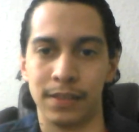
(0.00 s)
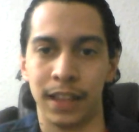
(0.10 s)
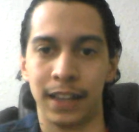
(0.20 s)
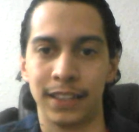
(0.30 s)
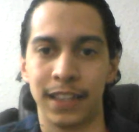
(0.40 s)

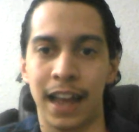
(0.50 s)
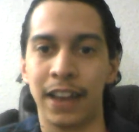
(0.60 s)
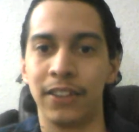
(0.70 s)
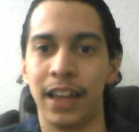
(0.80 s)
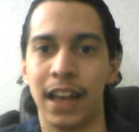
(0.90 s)
like I said,
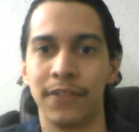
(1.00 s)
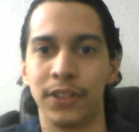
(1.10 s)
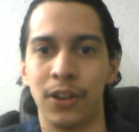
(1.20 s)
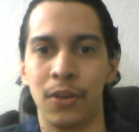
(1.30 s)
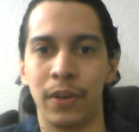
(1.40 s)
I only have
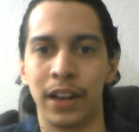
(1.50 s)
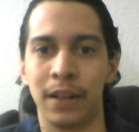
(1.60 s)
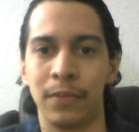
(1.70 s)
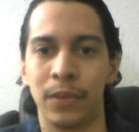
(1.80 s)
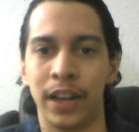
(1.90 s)
to go
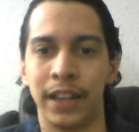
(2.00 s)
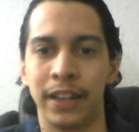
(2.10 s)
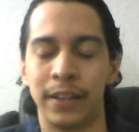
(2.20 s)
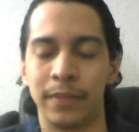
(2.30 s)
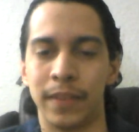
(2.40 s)
I'm
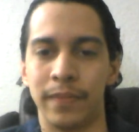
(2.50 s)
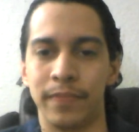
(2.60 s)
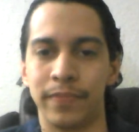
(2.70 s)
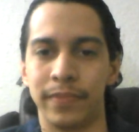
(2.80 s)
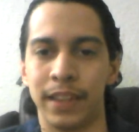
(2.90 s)

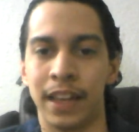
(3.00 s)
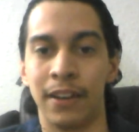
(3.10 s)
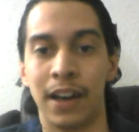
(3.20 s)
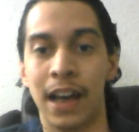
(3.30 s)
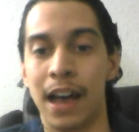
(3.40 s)

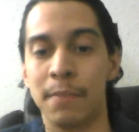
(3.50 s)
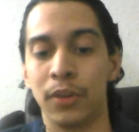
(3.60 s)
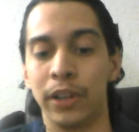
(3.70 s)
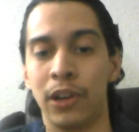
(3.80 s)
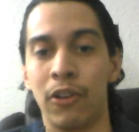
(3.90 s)

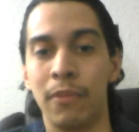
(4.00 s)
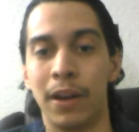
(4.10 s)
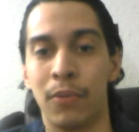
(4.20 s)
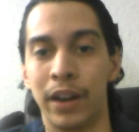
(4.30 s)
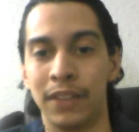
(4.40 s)
only going
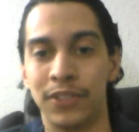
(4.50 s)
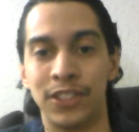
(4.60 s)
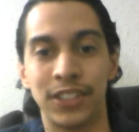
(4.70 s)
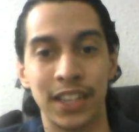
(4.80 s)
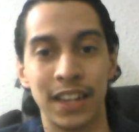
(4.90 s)
by what I've
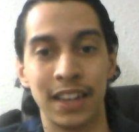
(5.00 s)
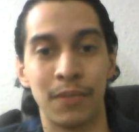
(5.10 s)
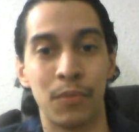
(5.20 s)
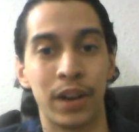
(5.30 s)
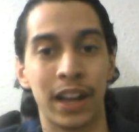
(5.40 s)
seen
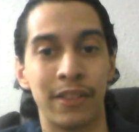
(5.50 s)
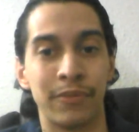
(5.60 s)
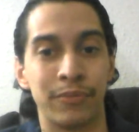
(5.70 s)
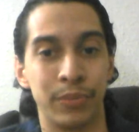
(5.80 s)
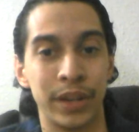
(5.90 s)
and what
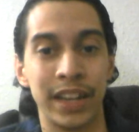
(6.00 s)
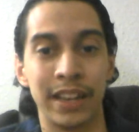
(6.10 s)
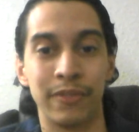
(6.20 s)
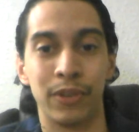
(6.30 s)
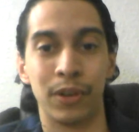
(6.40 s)
I'm
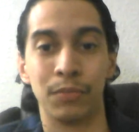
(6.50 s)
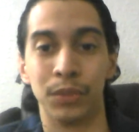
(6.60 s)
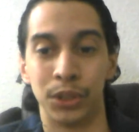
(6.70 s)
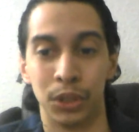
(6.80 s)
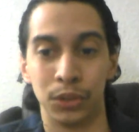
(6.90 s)
reading from
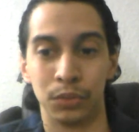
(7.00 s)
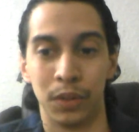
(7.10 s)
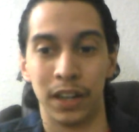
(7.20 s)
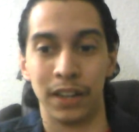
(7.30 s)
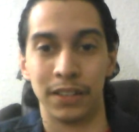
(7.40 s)
results
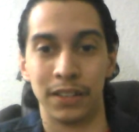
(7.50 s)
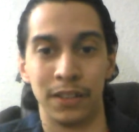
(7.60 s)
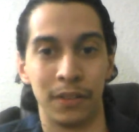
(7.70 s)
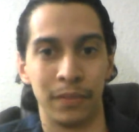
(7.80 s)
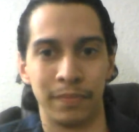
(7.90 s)
wise. You
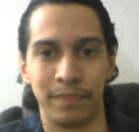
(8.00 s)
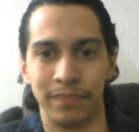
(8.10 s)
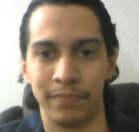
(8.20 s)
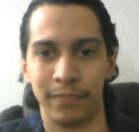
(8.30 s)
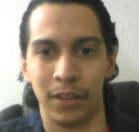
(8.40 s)
know,
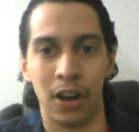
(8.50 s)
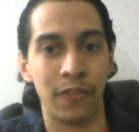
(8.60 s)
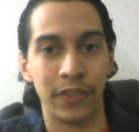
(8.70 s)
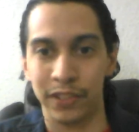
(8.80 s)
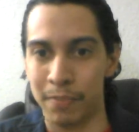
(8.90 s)

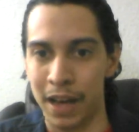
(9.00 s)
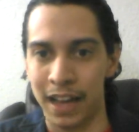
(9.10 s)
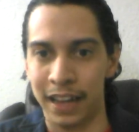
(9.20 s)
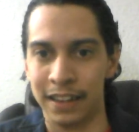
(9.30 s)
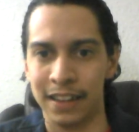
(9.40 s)
offensive
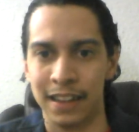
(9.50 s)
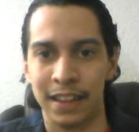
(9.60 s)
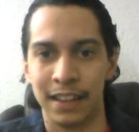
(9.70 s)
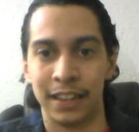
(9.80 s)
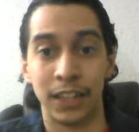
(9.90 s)
mind.
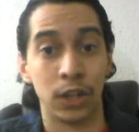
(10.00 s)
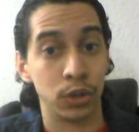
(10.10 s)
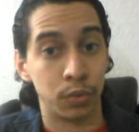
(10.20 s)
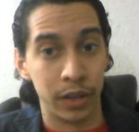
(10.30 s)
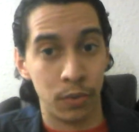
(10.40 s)
He
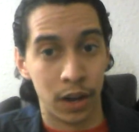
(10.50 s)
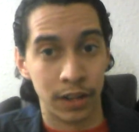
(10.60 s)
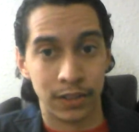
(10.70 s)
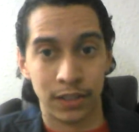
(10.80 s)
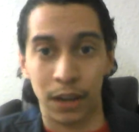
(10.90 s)
knows what he
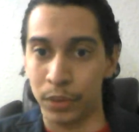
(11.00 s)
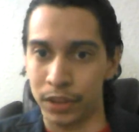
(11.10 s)
wants.